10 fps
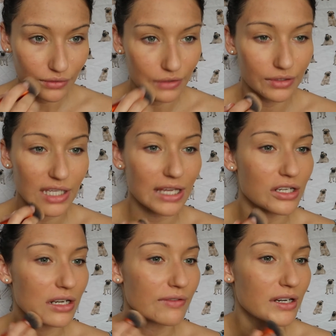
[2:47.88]
This is
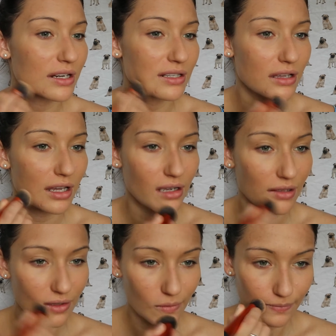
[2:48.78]
actually a really nice
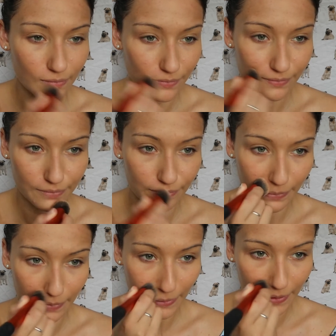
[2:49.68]
colour.
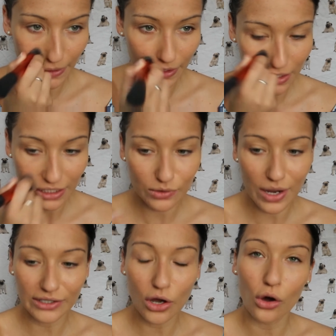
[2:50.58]
It's
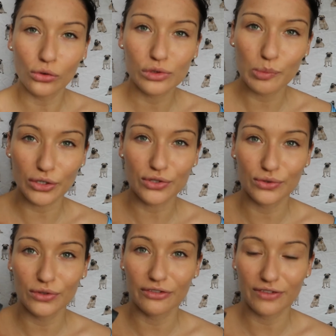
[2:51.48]
quite an old
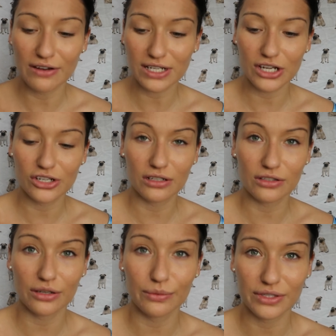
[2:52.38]
bottle of foundation,
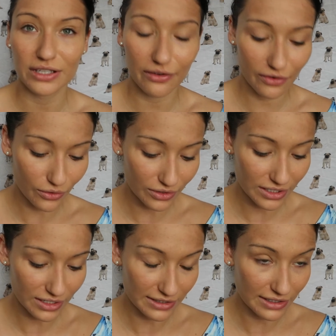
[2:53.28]
so we'll see if it
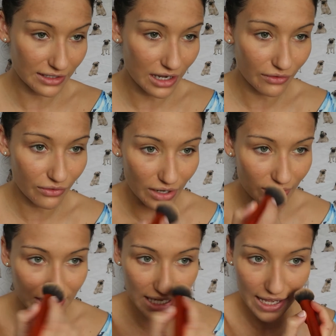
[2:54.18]
oxidises kind of
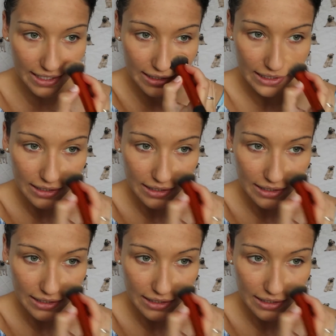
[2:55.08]
throughout the day.